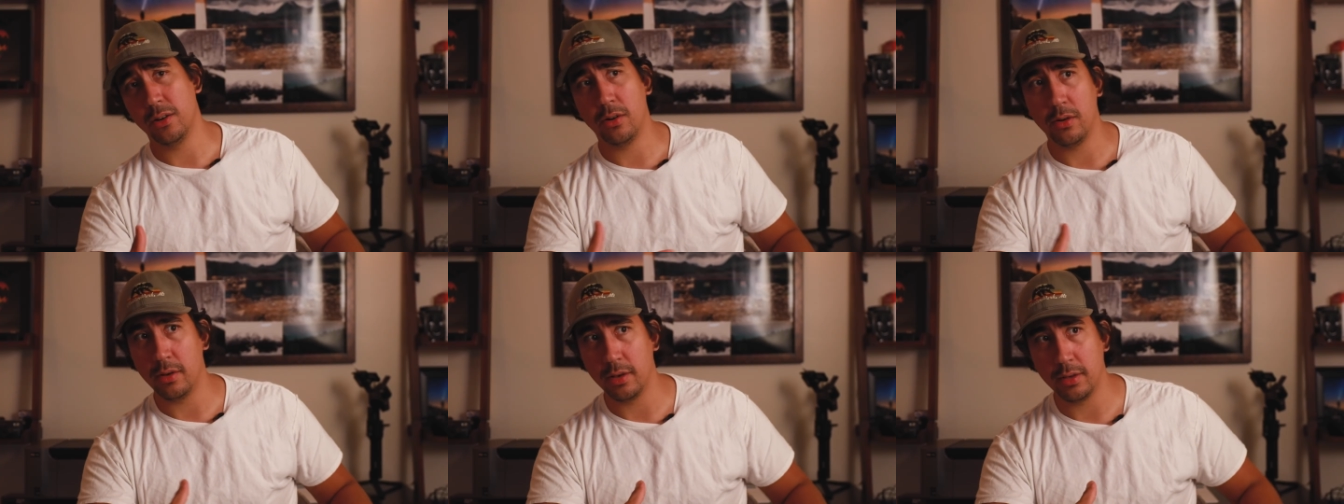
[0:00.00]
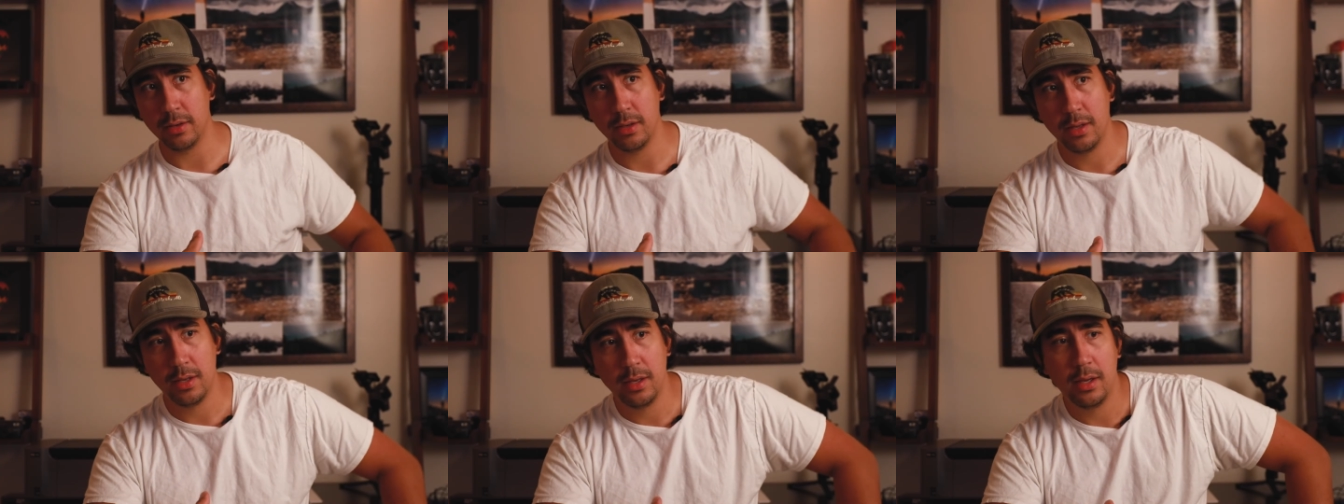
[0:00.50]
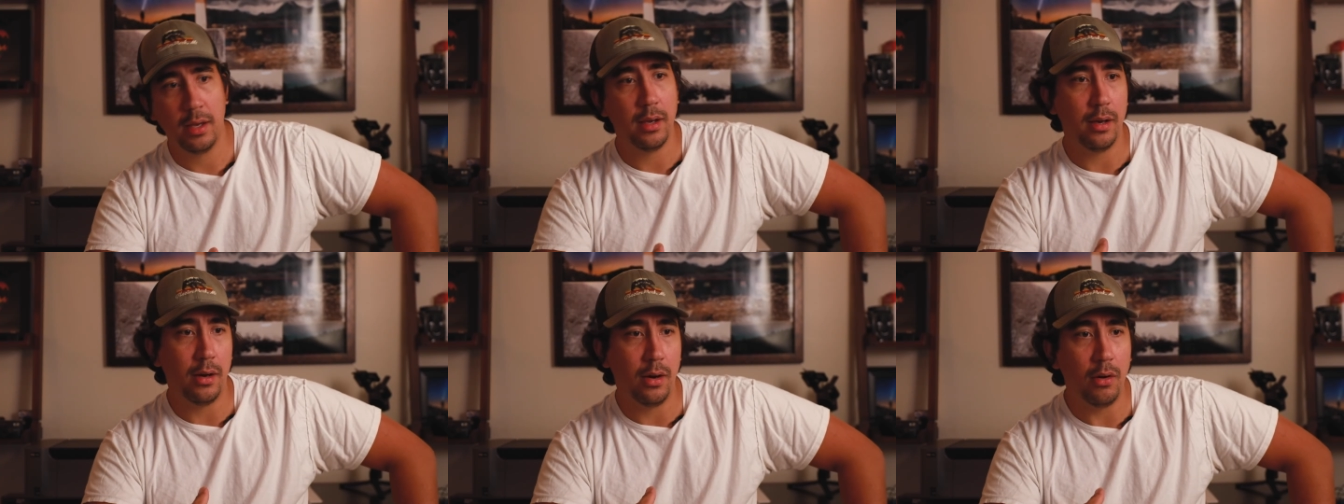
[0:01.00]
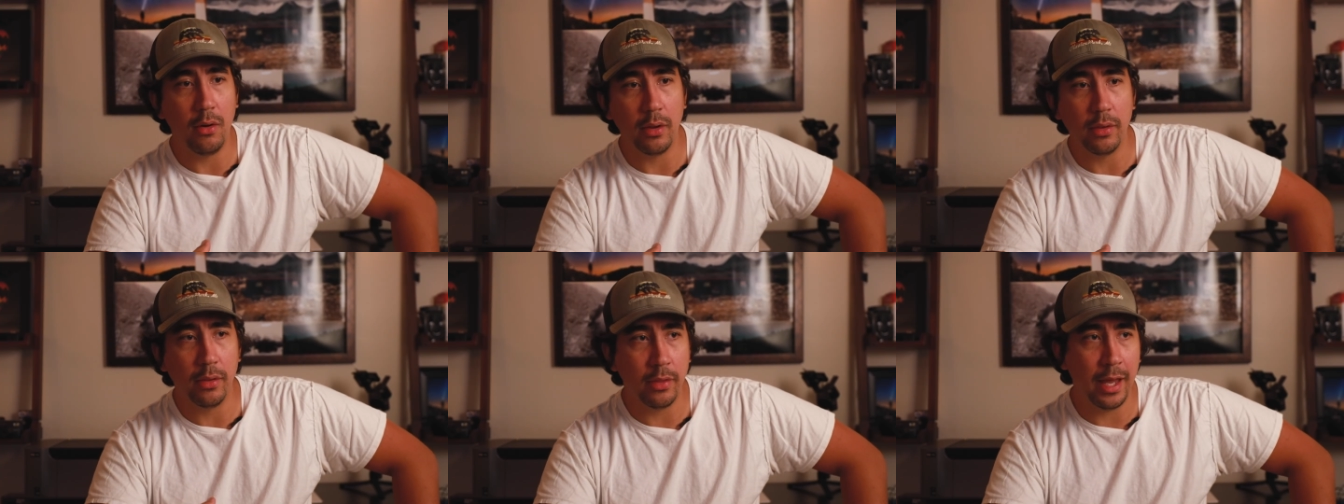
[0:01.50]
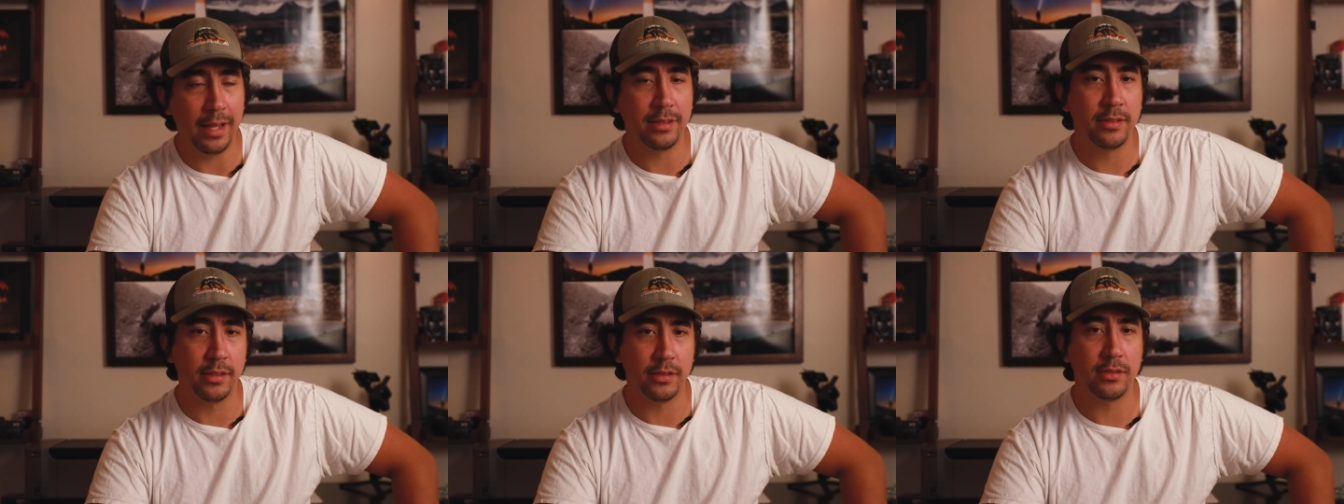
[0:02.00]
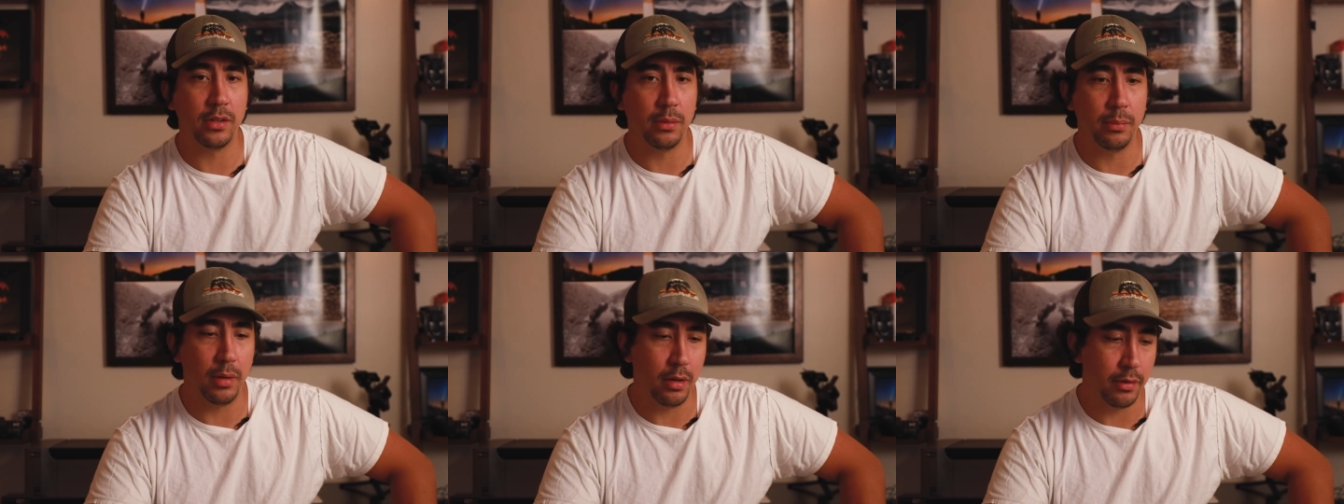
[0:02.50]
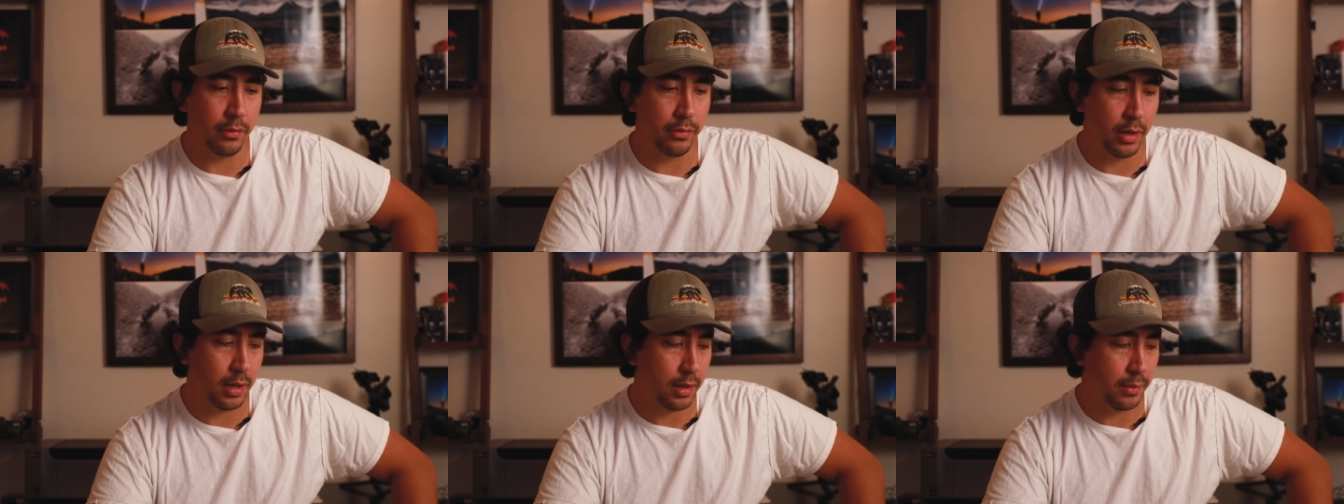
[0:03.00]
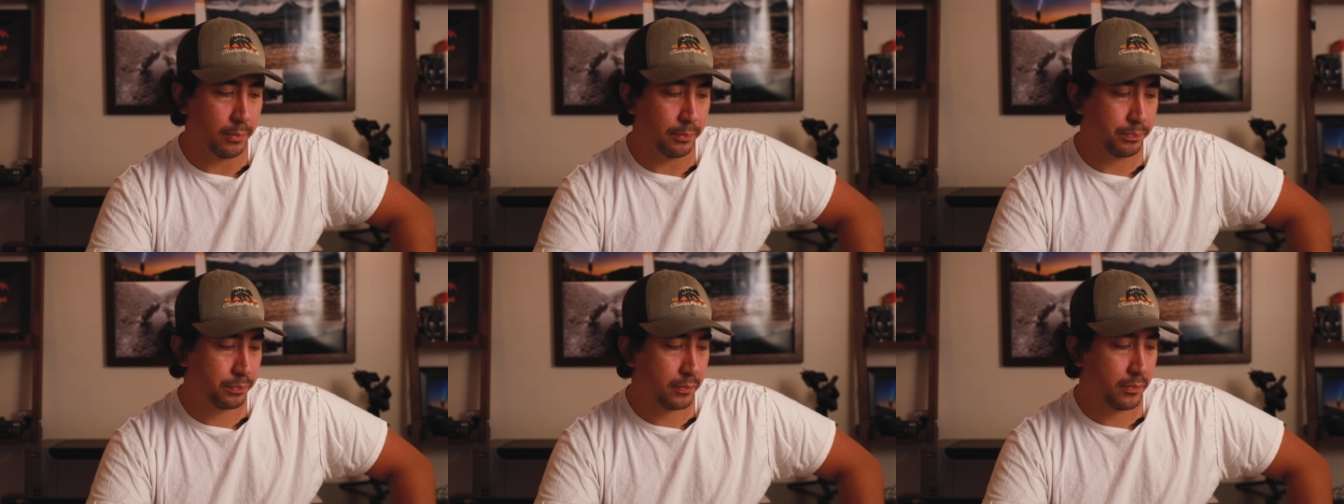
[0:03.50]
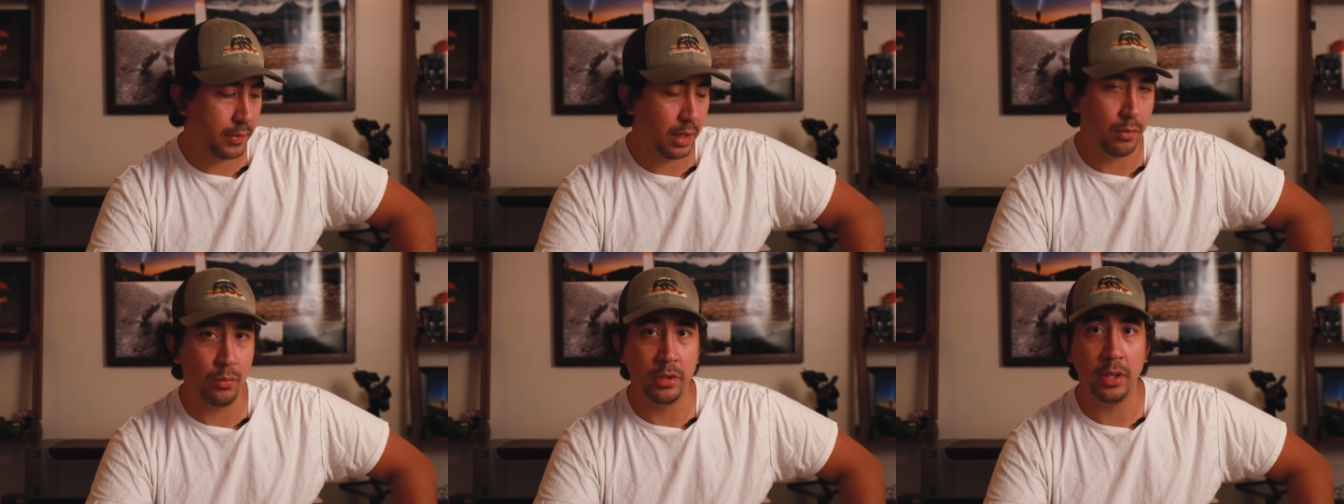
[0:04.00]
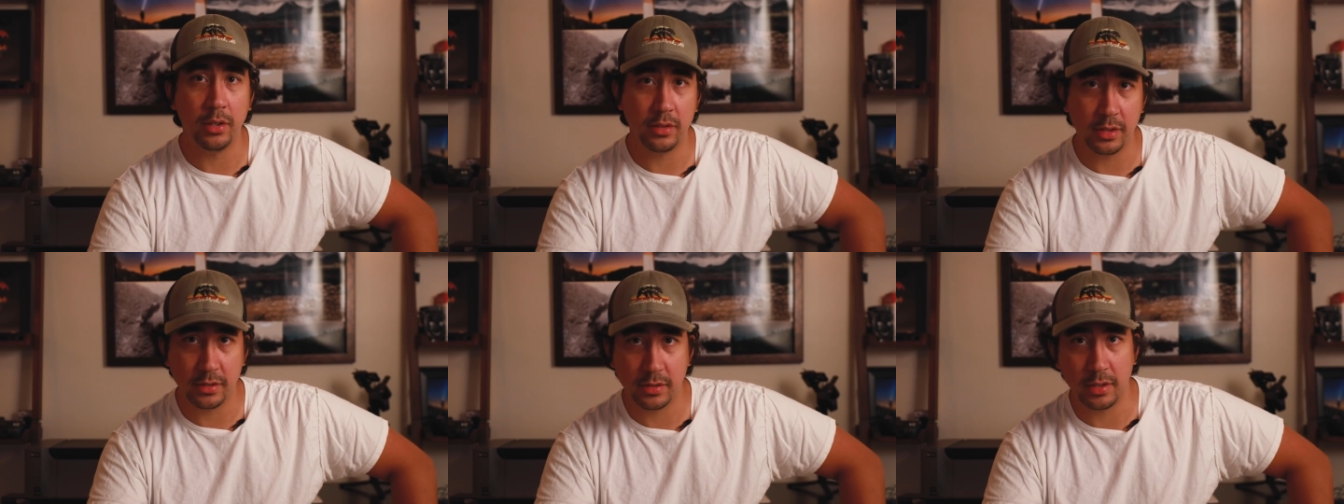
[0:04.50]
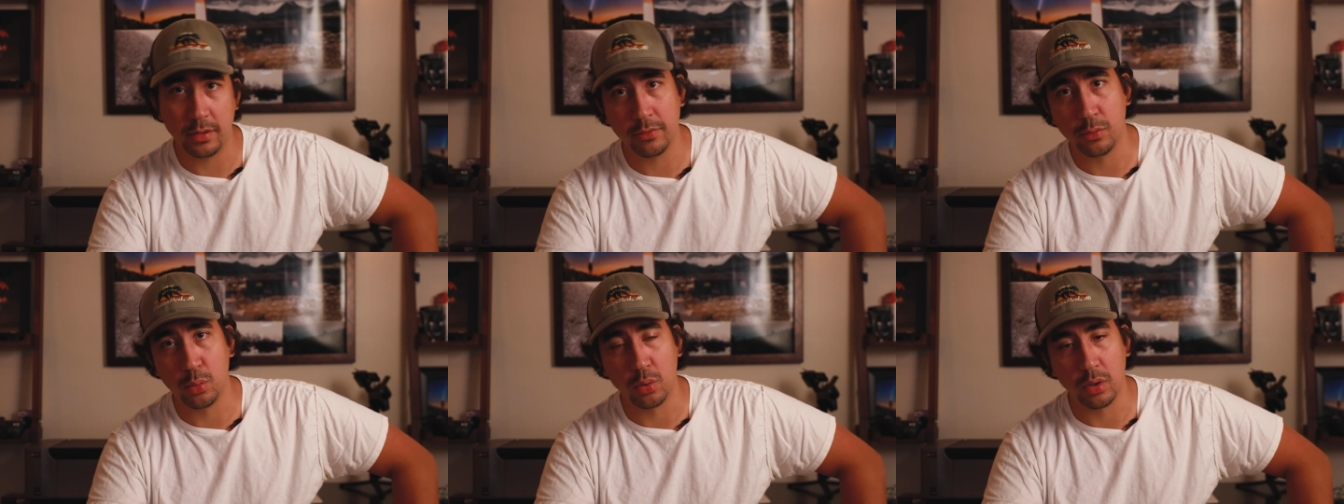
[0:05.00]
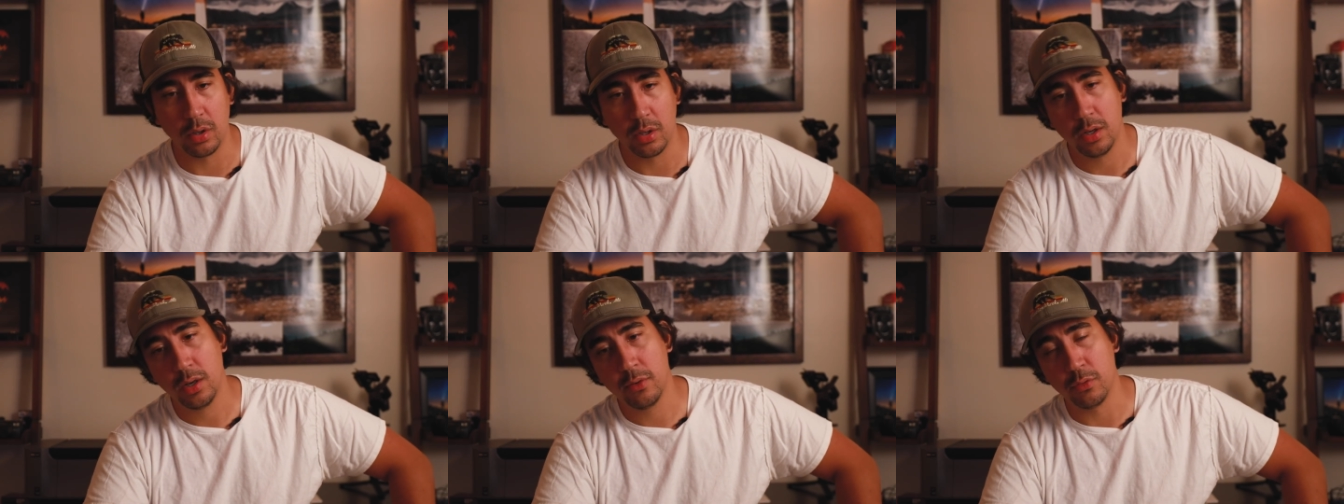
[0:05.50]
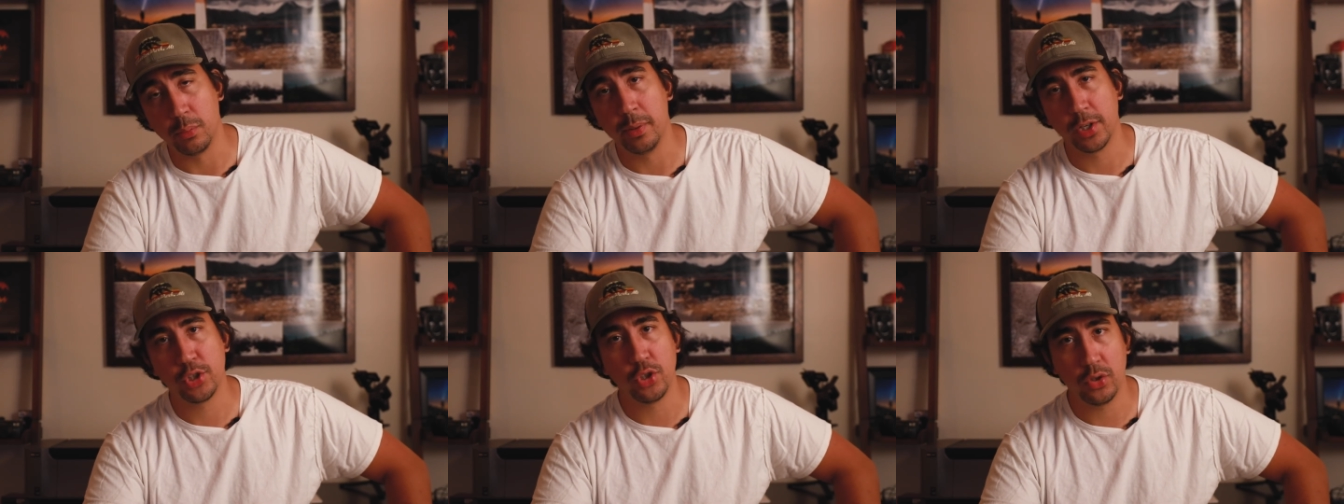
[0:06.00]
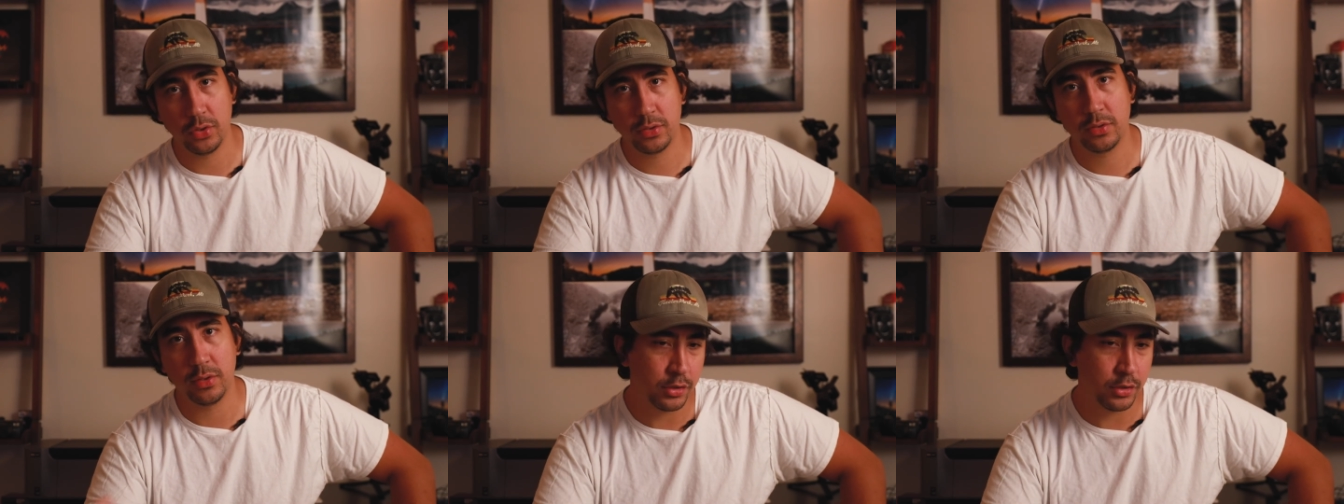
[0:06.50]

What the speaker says: on that system of redundancy for pictures.